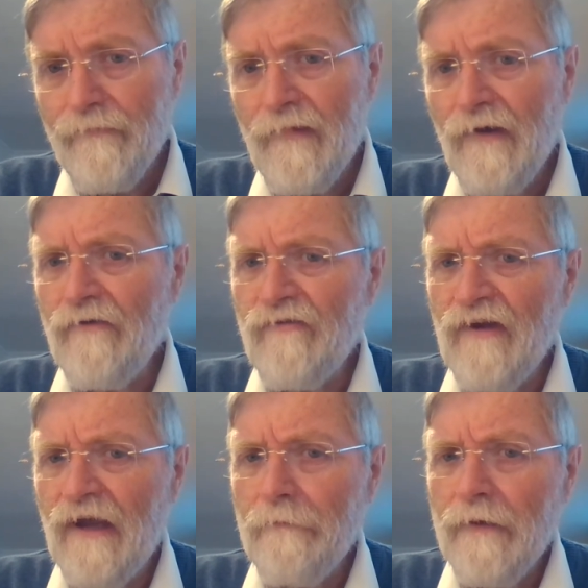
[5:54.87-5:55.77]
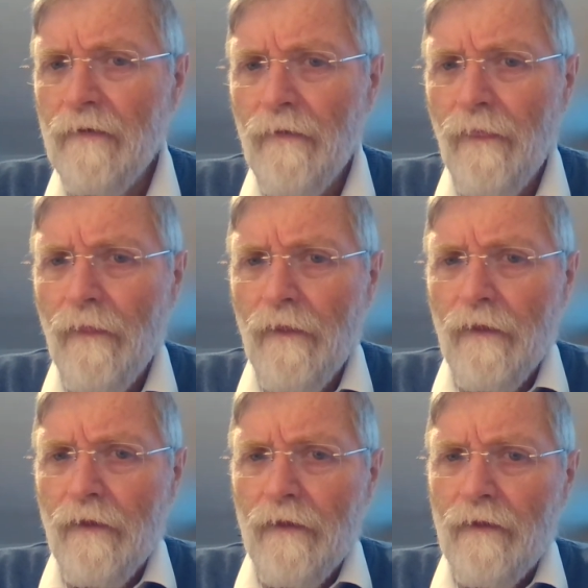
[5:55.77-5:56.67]
Nice chap.
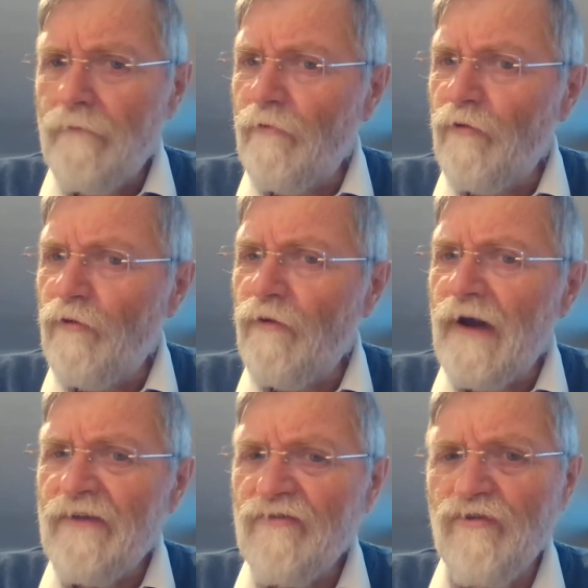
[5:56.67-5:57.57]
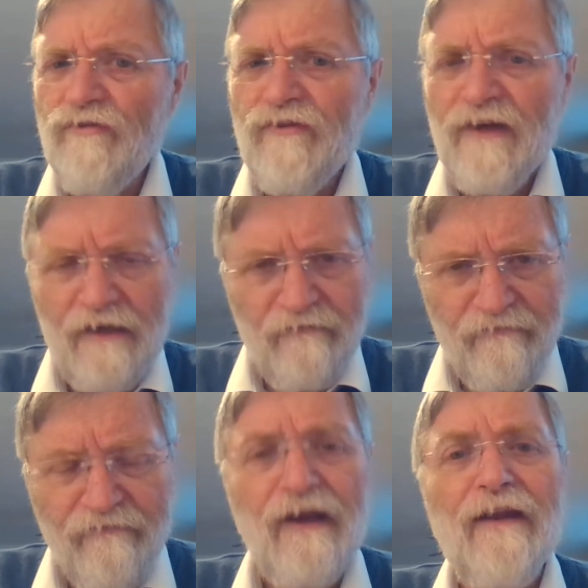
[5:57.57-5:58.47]
Always good to have a
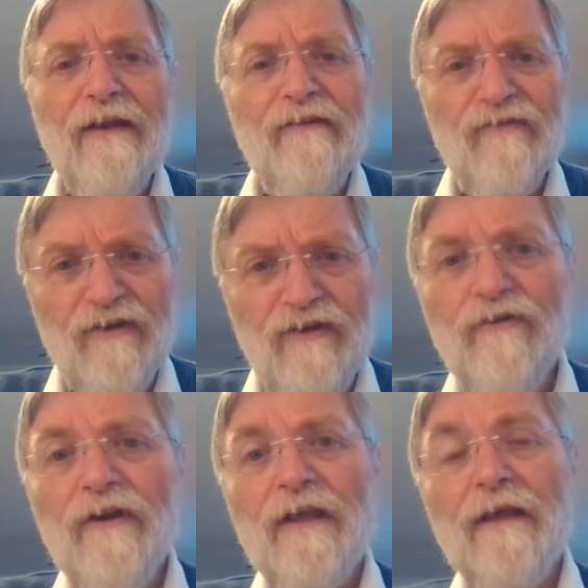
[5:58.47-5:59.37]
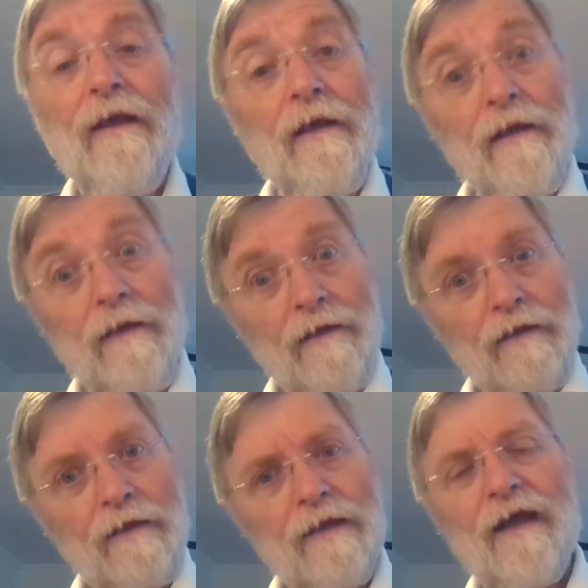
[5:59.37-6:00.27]
friend in security,
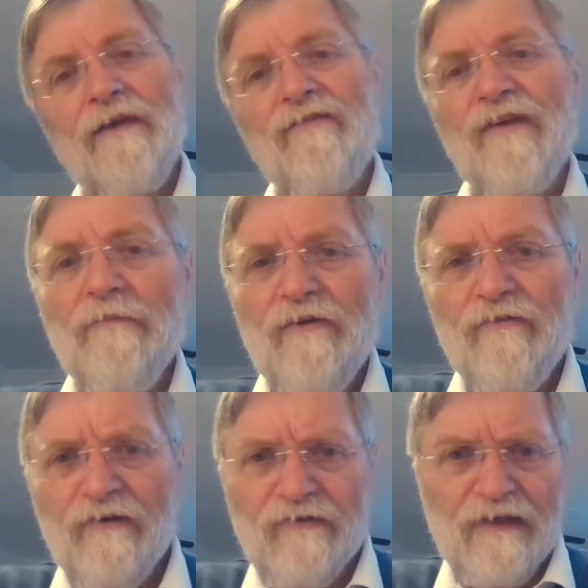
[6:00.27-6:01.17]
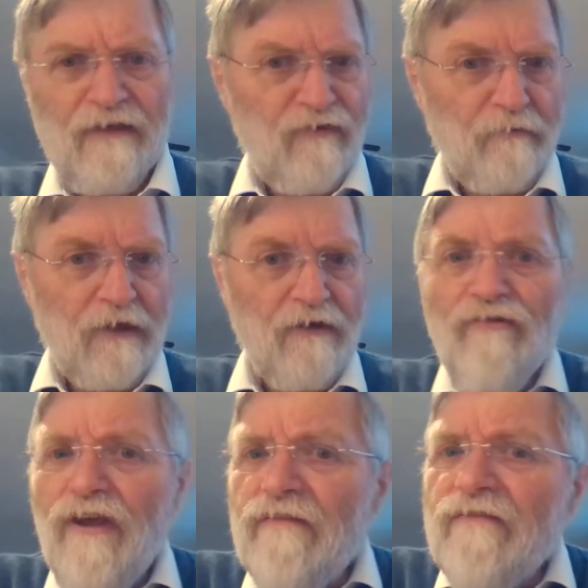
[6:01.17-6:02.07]
in case someone tries to give you a bit of
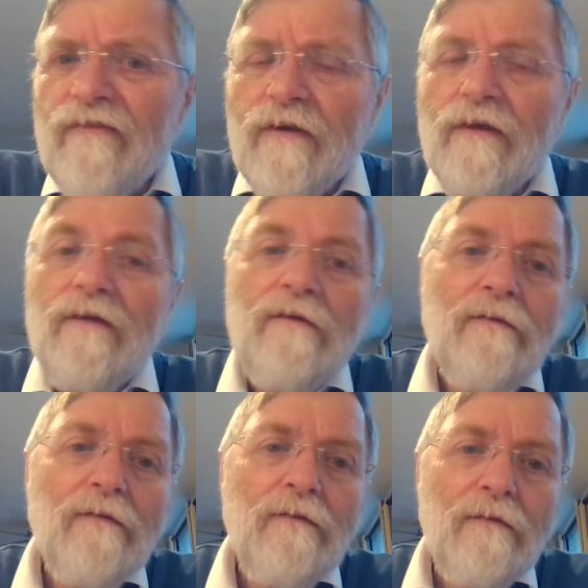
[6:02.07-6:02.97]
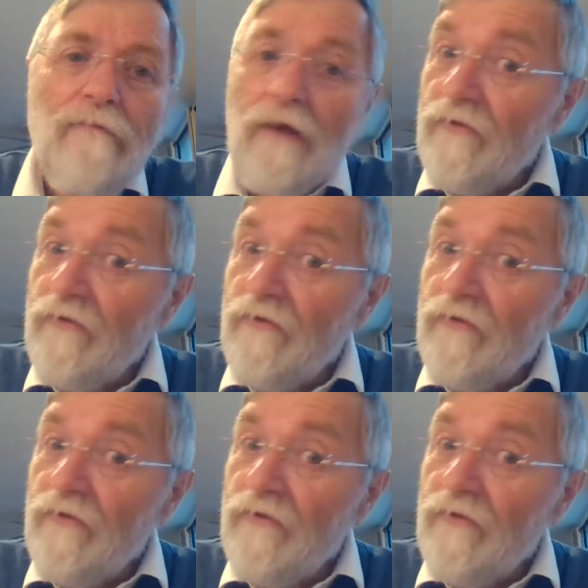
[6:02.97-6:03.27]
grief, when you